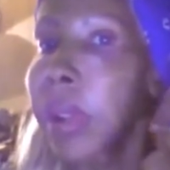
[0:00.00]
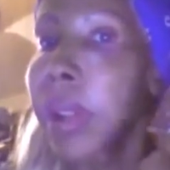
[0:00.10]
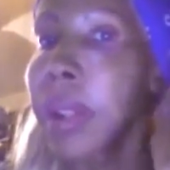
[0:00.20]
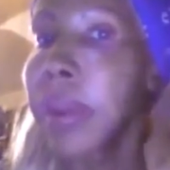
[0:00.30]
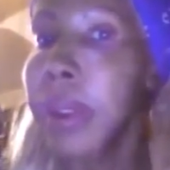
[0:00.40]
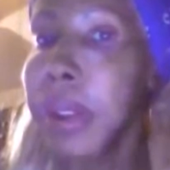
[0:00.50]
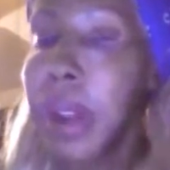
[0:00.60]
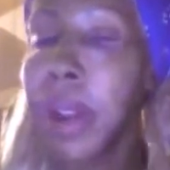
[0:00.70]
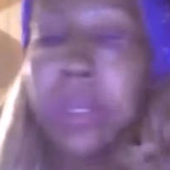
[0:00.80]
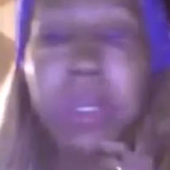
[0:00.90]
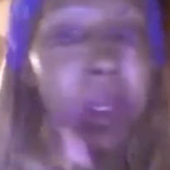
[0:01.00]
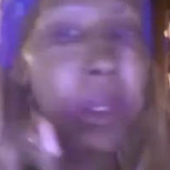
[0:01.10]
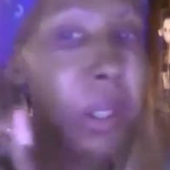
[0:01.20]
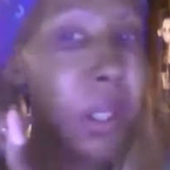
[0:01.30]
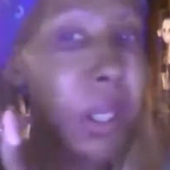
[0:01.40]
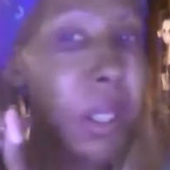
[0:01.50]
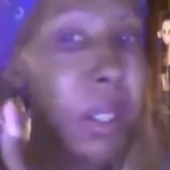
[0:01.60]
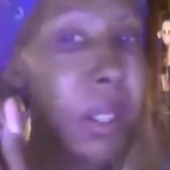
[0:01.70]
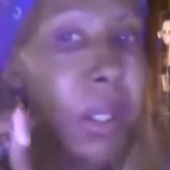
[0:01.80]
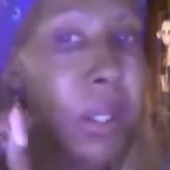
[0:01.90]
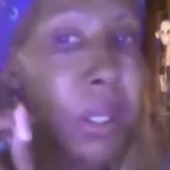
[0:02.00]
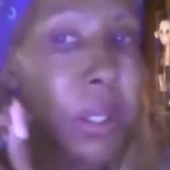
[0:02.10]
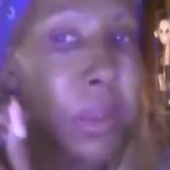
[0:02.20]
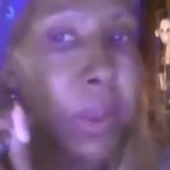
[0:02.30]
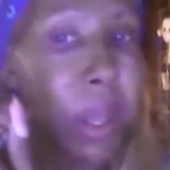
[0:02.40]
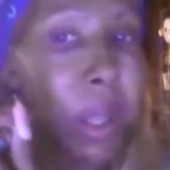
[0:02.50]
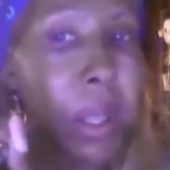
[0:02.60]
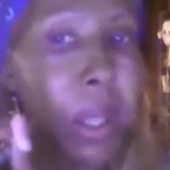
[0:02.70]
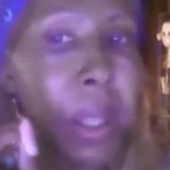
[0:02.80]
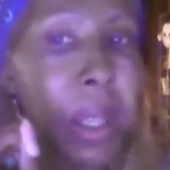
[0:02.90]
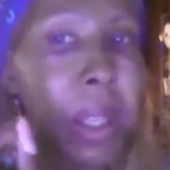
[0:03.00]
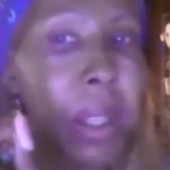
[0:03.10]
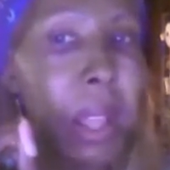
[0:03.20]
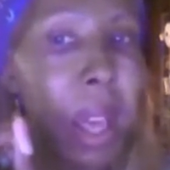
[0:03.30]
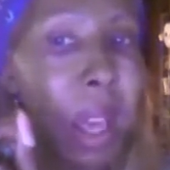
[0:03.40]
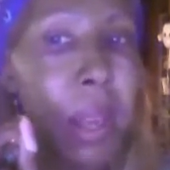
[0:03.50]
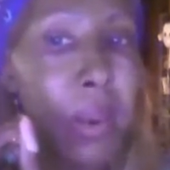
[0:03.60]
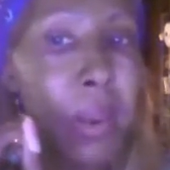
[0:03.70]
Anywhere you have darkness, you just want to hit that.